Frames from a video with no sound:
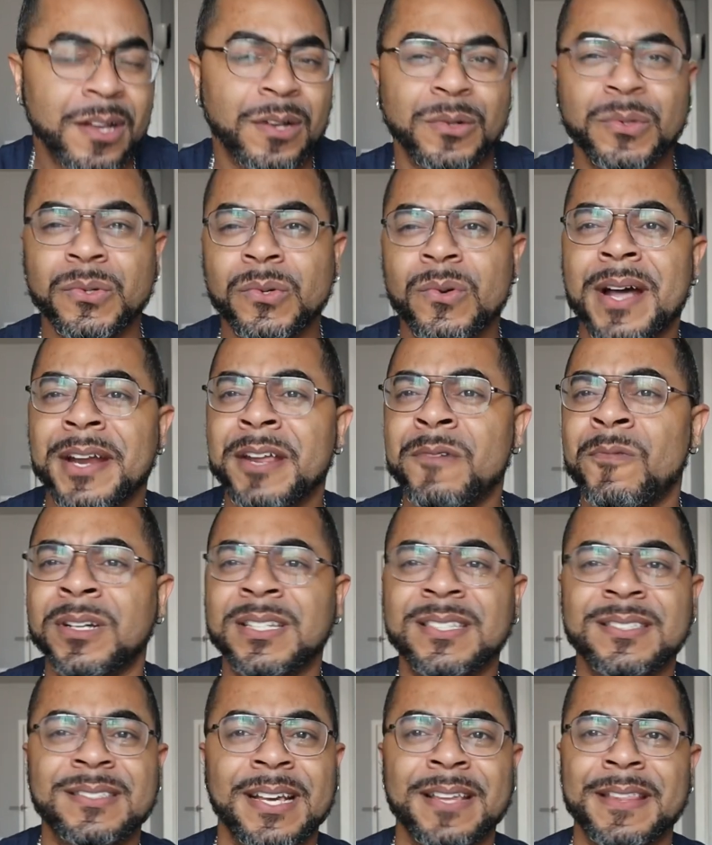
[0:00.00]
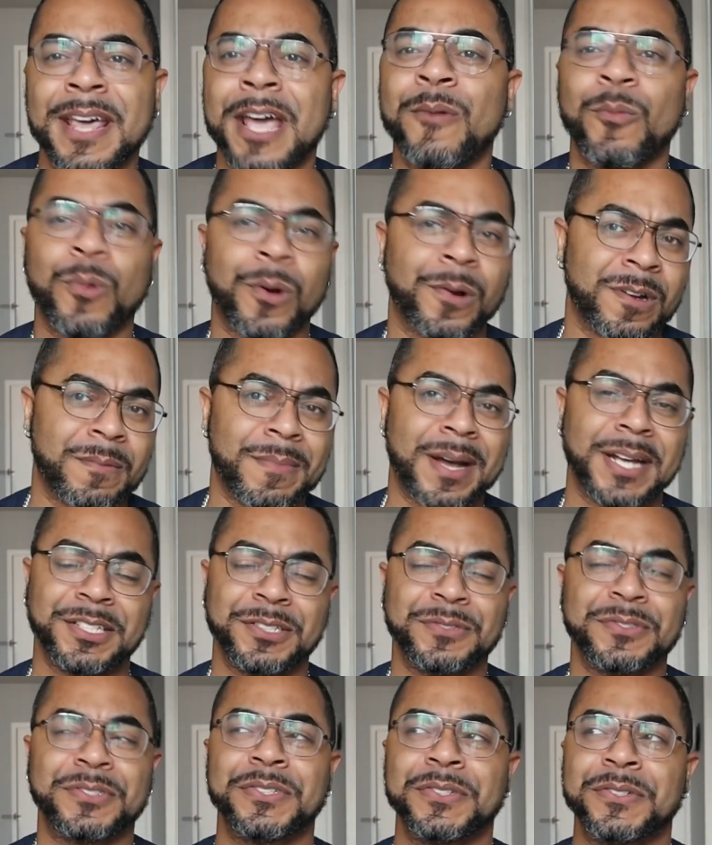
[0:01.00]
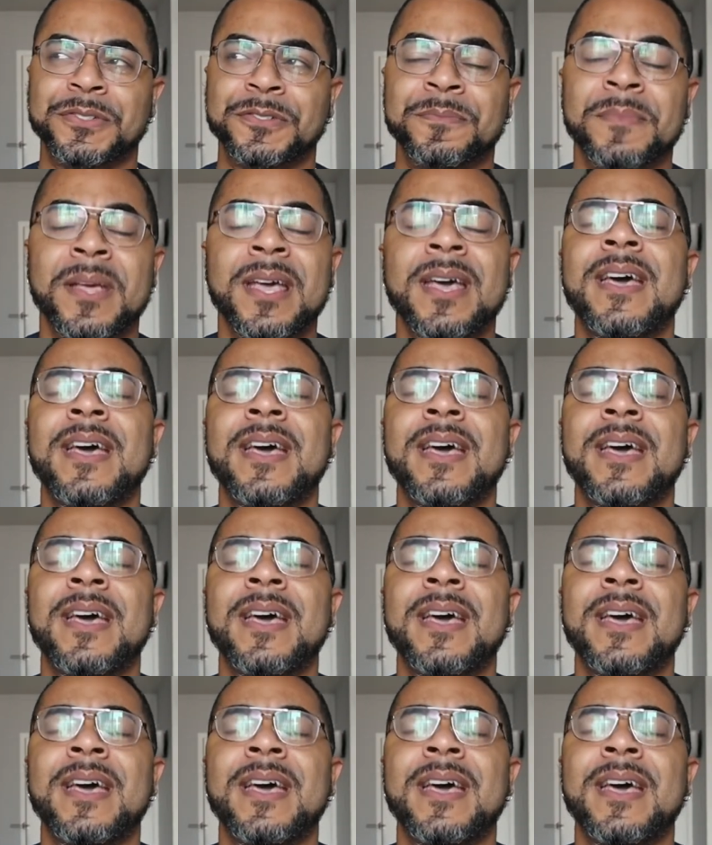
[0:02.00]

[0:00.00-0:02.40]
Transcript: Ooh, I didn't want to say that word on my YouTube.